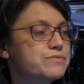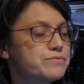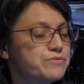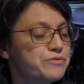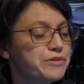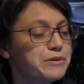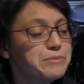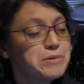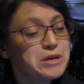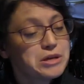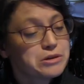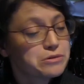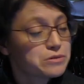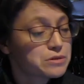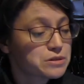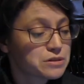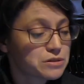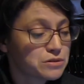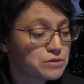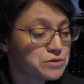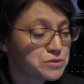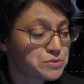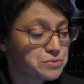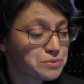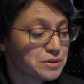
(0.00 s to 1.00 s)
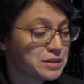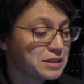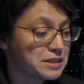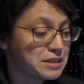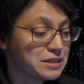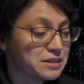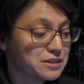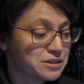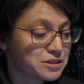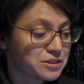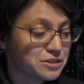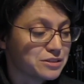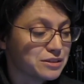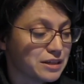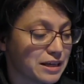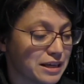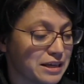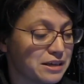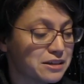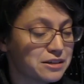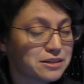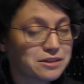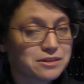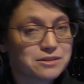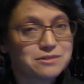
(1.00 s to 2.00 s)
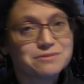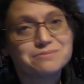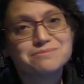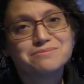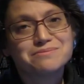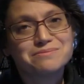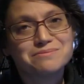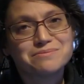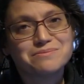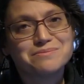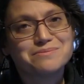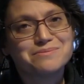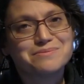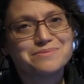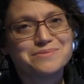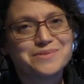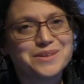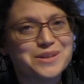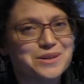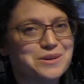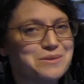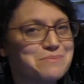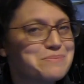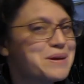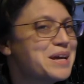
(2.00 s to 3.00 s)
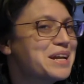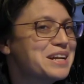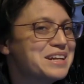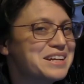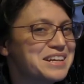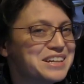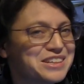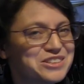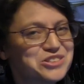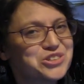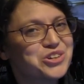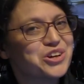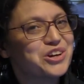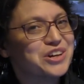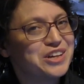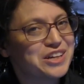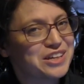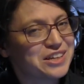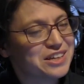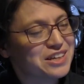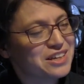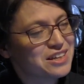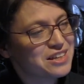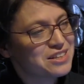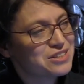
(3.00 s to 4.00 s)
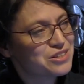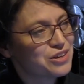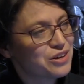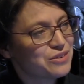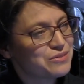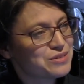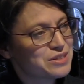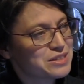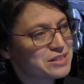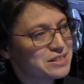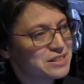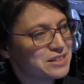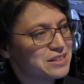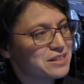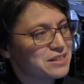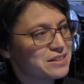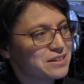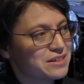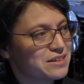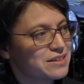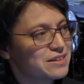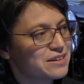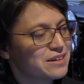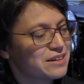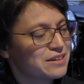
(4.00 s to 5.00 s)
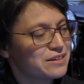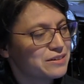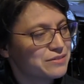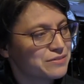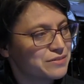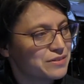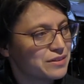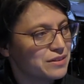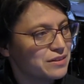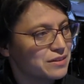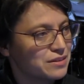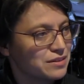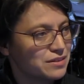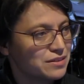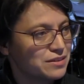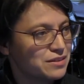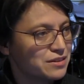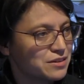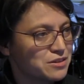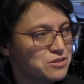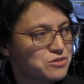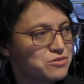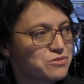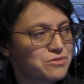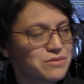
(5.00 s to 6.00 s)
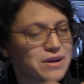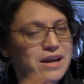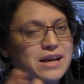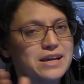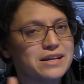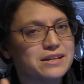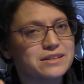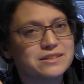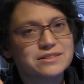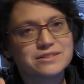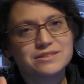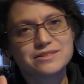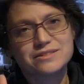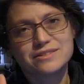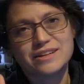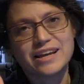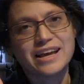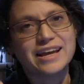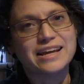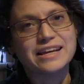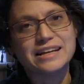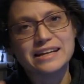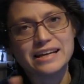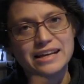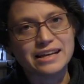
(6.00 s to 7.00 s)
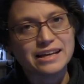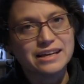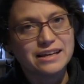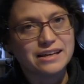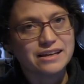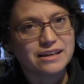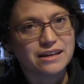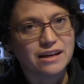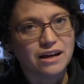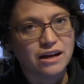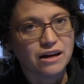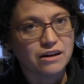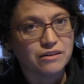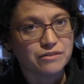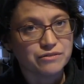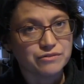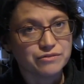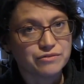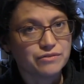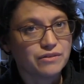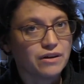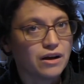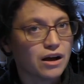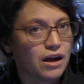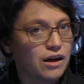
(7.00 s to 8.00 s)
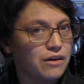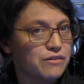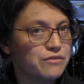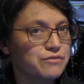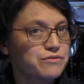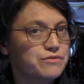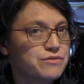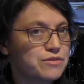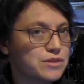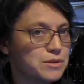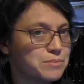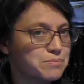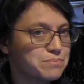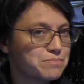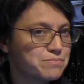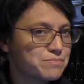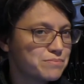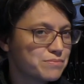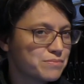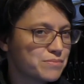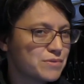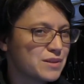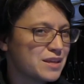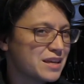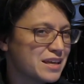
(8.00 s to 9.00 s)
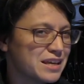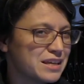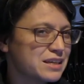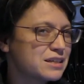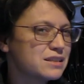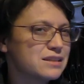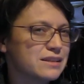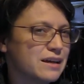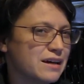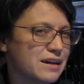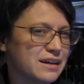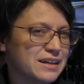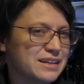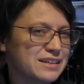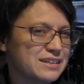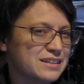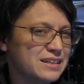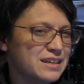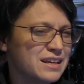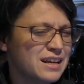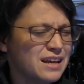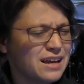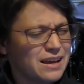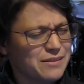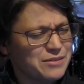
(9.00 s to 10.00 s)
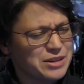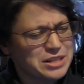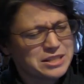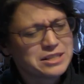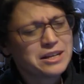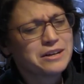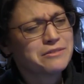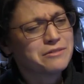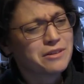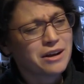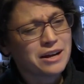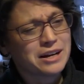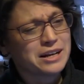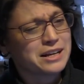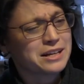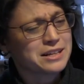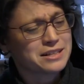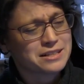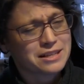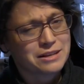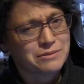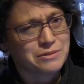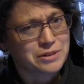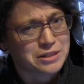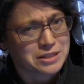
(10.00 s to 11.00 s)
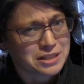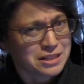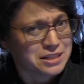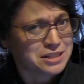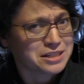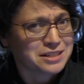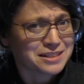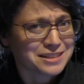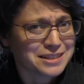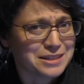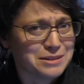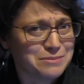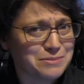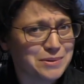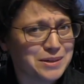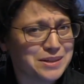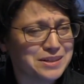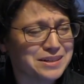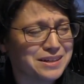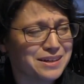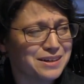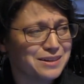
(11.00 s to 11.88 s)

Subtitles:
For me, who's really into ink, you know, pen and ink drawing, it's obviously kind of the great heyday of the ink line. I mean, it's ironic because I work digitally, but